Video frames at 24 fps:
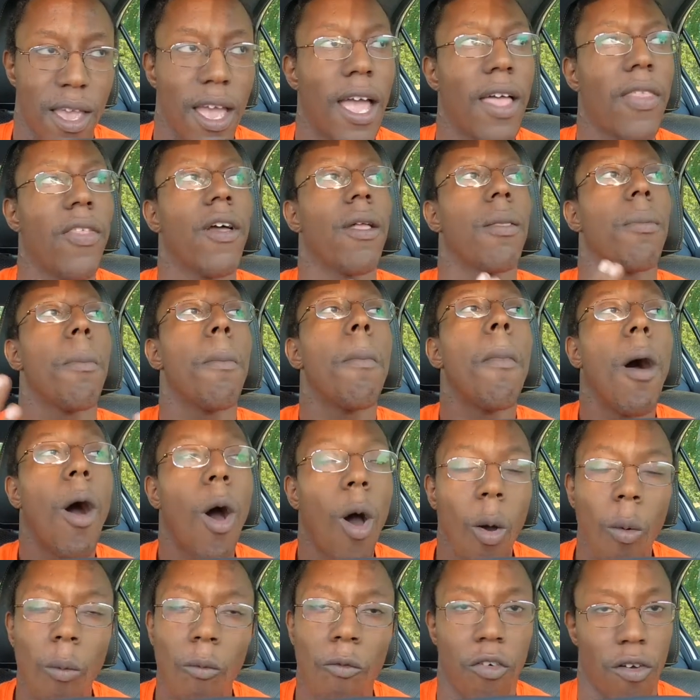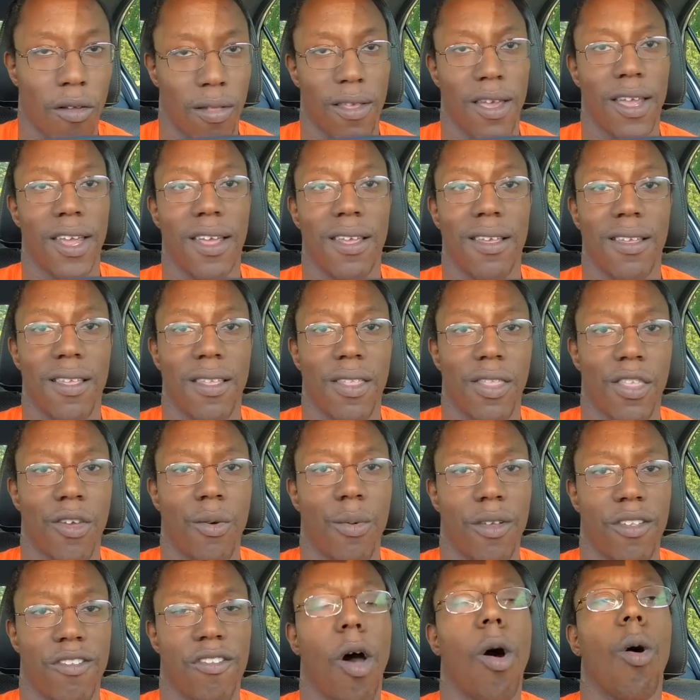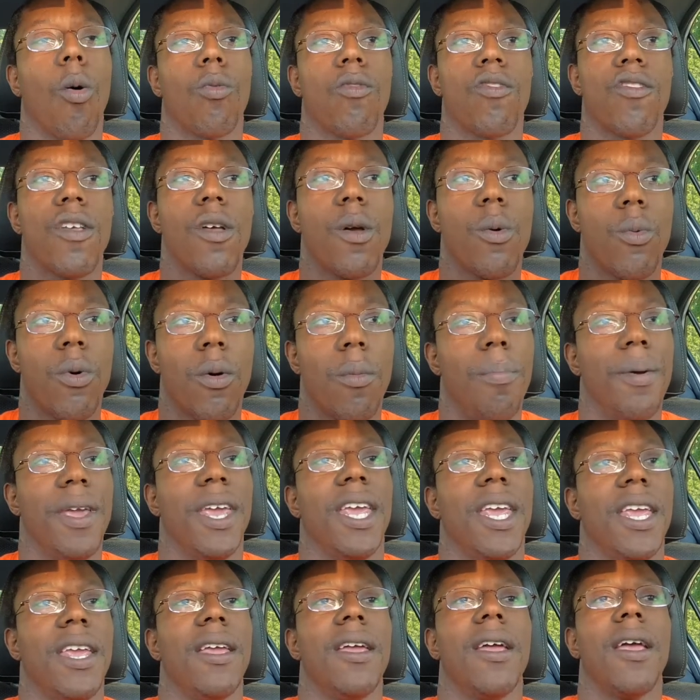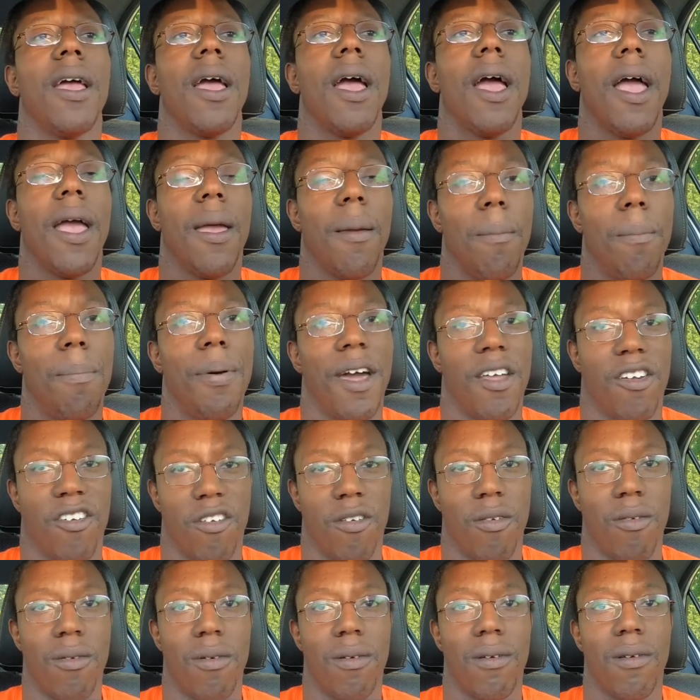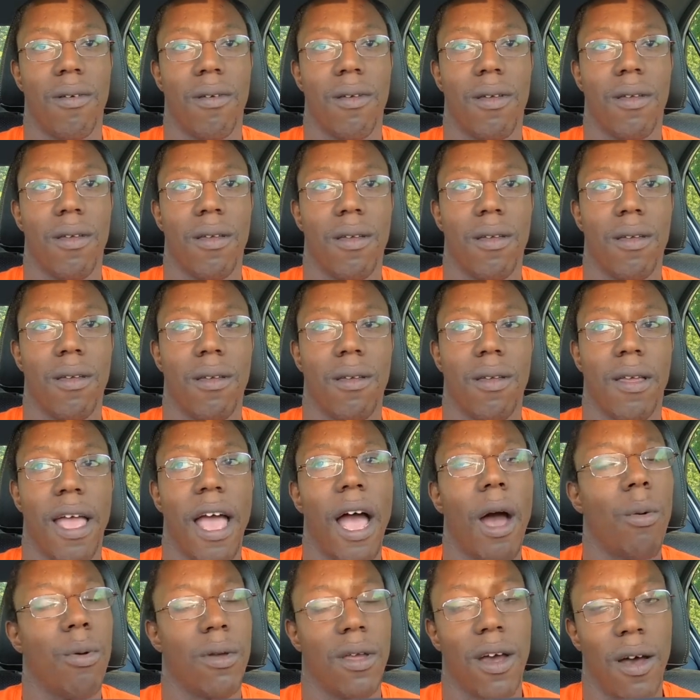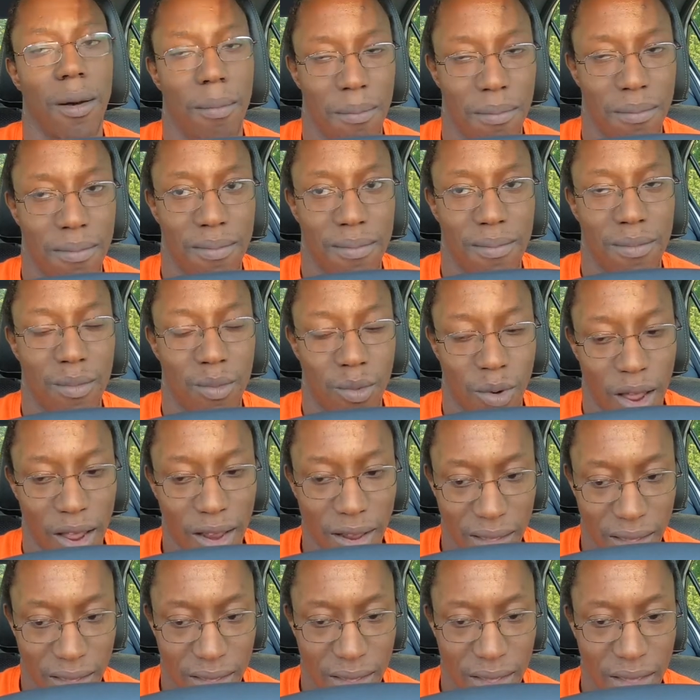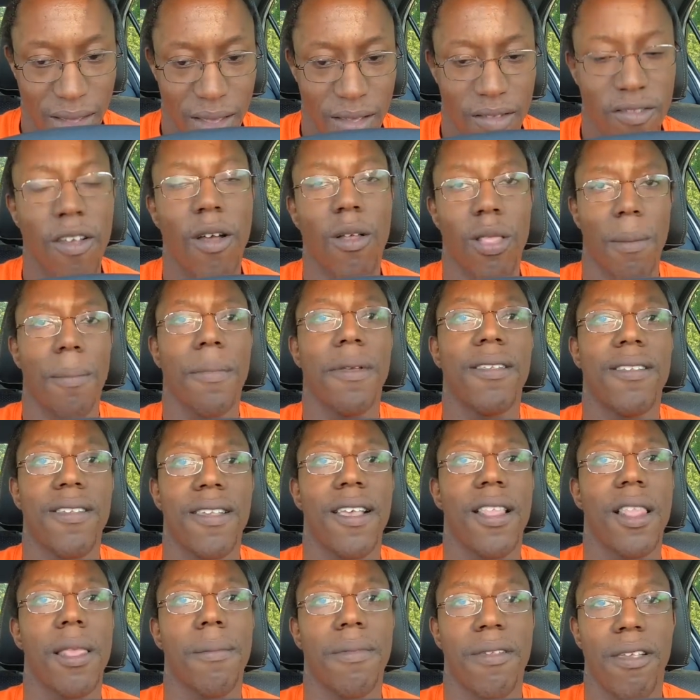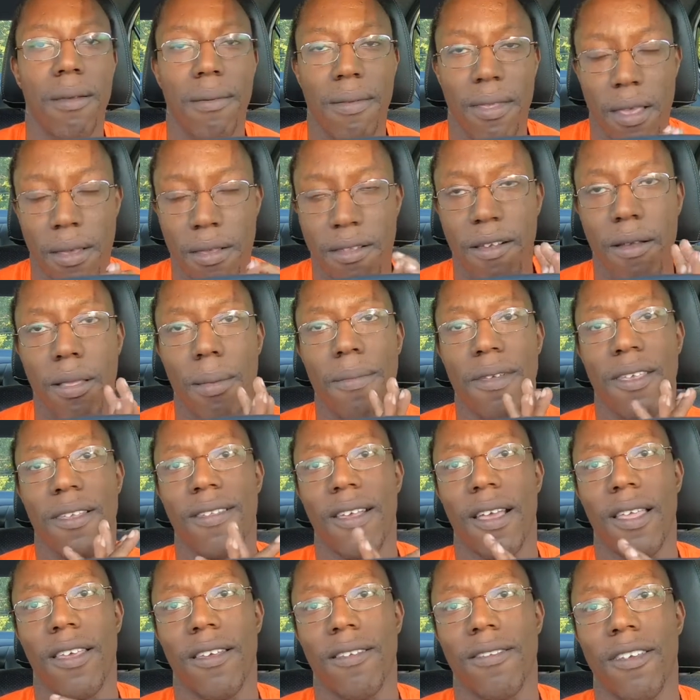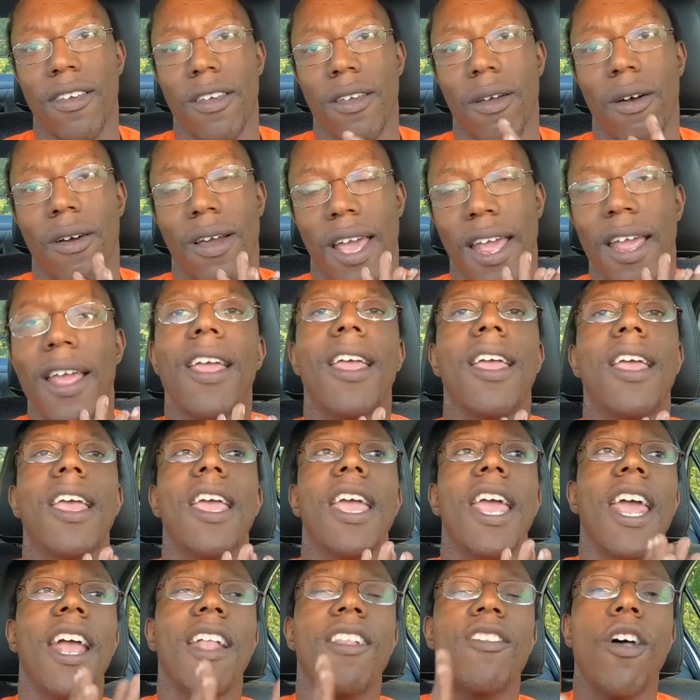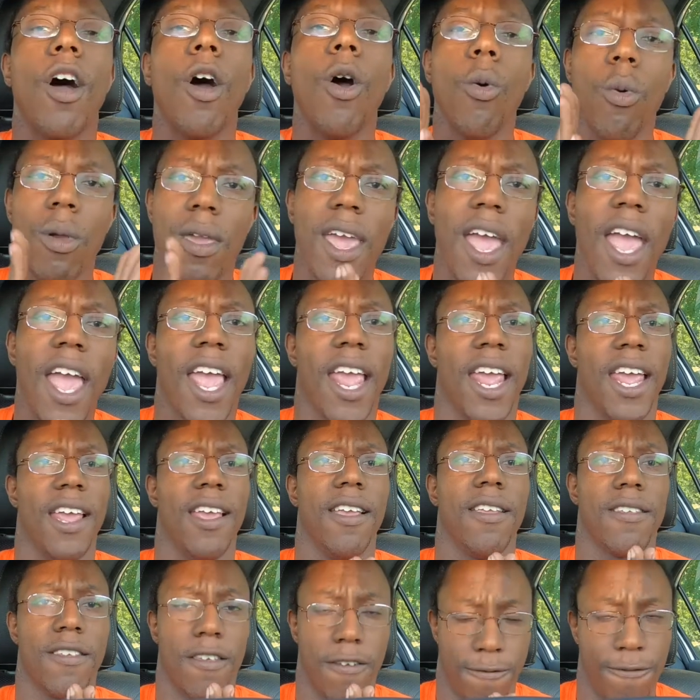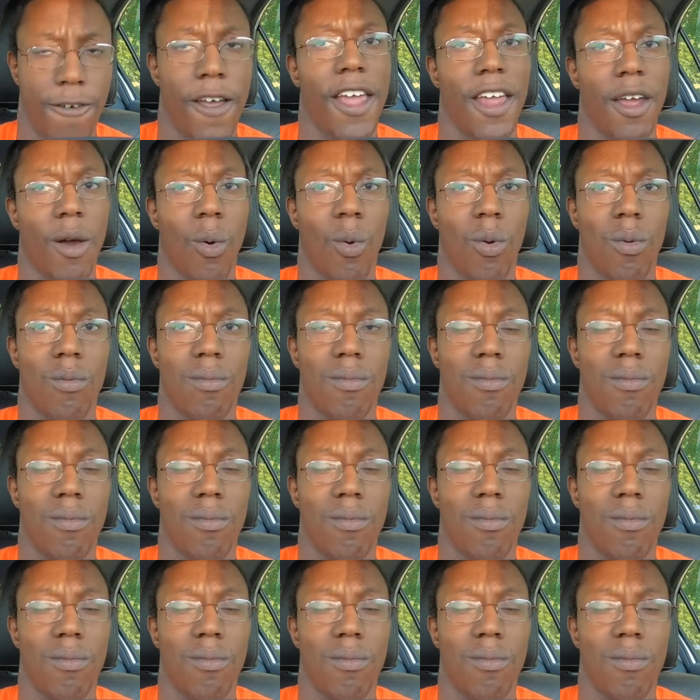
And then hopefully the results will be a better outcome, right? So let me, let me, so let me say this to you, okay? It's okay to fail.